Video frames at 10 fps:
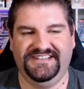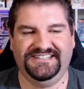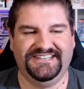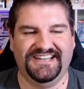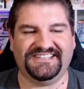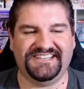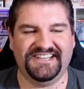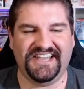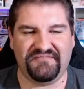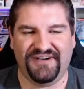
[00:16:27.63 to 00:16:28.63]
Did not sell
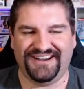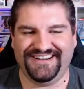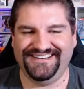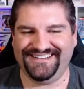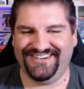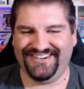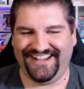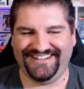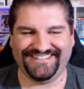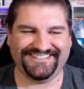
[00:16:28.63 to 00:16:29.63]
I in.
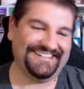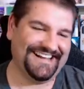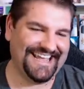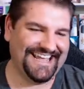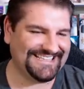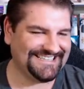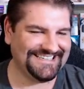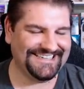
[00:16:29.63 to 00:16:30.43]
Okay, I guess.